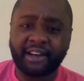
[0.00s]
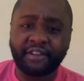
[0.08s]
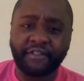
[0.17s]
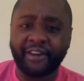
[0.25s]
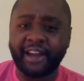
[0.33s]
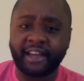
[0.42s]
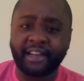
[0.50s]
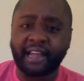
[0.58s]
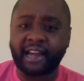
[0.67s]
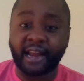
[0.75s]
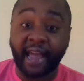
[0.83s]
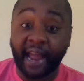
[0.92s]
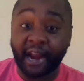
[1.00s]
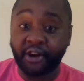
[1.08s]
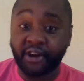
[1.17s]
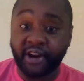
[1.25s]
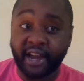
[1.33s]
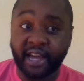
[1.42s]
if you're getting like an
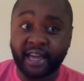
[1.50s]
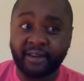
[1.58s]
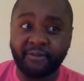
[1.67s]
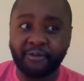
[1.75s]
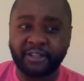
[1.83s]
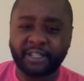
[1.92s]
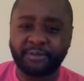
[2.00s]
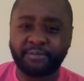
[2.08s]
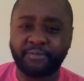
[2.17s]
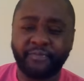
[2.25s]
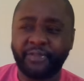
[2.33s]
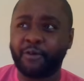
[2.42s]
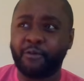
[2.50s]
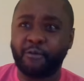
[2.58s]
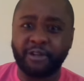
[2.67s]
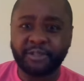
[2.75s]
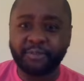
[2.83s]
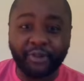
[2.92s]
airy,
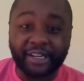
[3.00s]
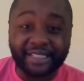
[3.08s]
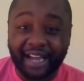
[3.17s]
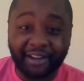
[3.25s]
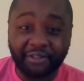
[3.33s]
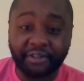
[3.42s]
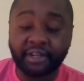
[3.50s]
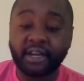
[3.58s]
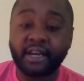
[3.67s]
whispery sound,